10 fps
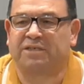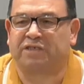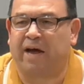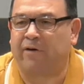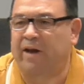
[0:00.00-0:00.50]

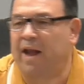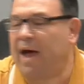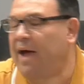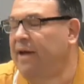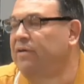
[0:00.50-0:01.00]
Saturday
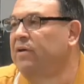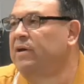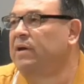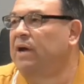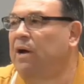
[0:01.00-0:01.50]
night
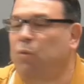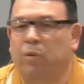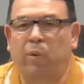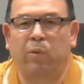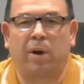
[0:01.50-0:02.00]
uh, when
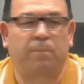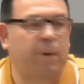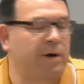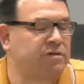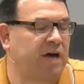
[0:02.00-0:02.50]
we were at
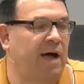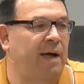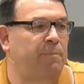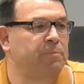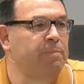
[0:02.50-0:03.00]
prayer time,